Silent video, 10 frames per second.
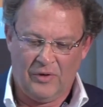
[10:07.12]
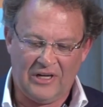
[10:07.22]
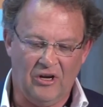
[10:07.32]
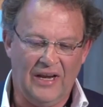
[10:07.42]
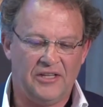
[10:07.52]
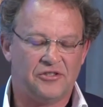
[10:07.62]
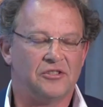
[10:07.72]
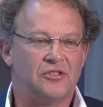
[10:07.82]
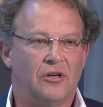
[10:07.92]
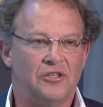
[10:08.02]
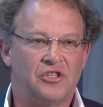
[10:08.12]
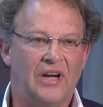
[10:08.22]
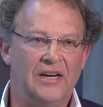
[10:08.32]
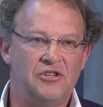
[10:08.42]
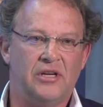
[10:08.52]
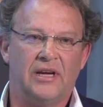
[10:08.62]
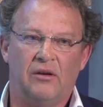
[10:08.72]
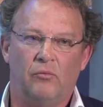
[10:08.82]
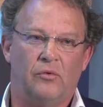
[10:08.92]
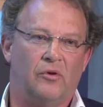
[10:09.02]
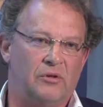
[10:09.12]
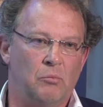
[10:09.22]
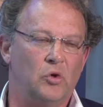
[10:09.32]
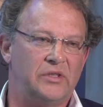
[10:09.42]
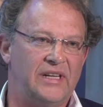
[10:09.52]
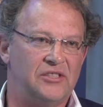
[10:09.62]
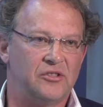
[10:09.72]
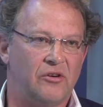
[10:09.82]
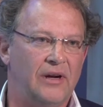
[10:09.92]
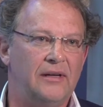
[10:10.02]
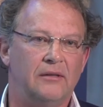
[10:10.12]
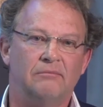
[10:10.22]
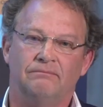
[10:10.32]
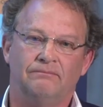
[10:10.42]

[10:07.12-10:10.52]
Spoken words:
regulations start changing and more tests are run,